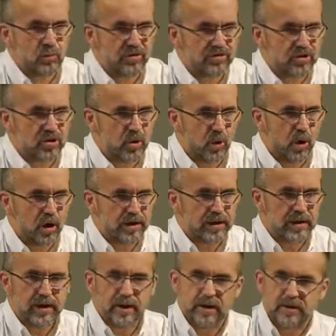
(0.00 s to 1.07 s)
with God?
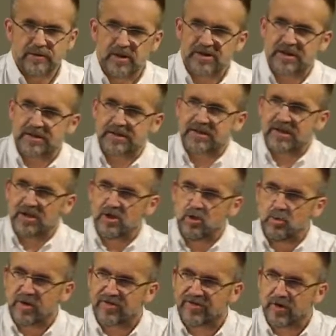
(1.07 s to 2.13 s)
Does it
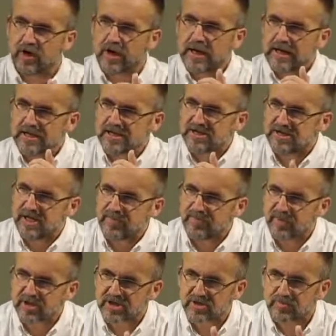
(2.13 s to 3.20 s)
deal with their
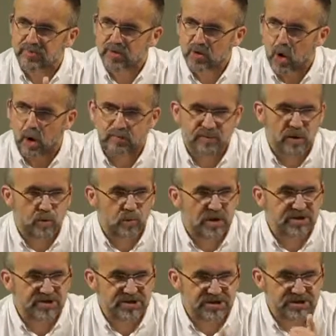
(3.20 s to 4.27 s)
deepest problem,
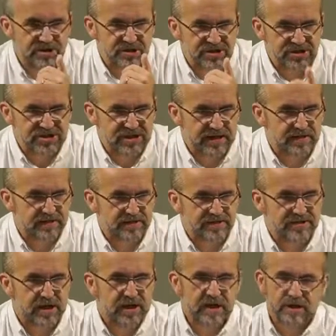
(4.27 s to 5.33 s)
which is their
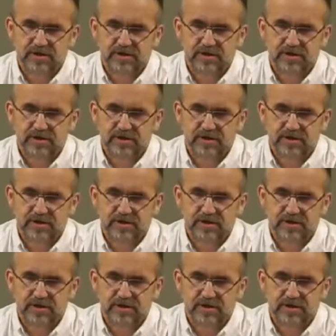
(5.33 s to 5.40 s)
sins?